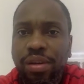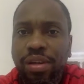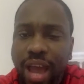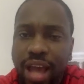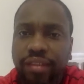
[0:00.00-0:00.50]

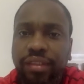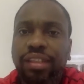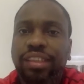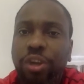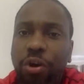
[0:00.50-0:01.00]
Yet,
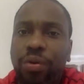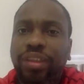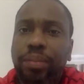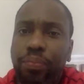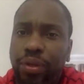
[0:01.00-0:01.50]
it's
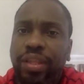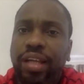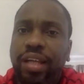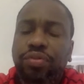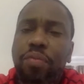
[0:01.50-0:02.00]
always a
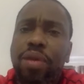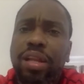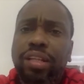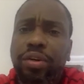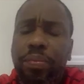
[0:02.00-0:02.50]
pretext for
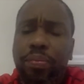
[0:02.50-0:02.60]
military